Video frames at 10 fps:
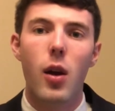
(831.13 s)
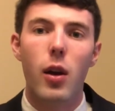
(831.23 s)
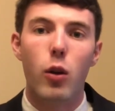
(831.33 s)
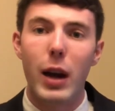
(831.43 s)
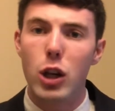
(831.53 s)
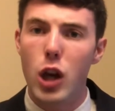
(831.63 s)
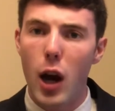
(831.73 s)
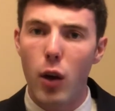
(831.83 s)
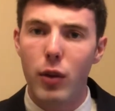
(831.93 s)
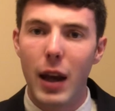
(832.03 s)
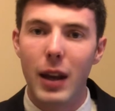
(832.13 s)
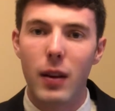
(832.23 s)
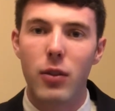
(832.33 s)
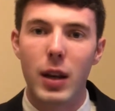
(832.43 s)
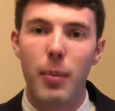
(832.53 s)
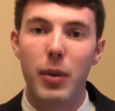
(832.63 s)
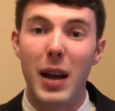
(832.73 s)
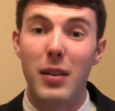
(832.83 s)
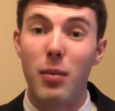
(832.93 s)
Greg Schiano's getting this team places.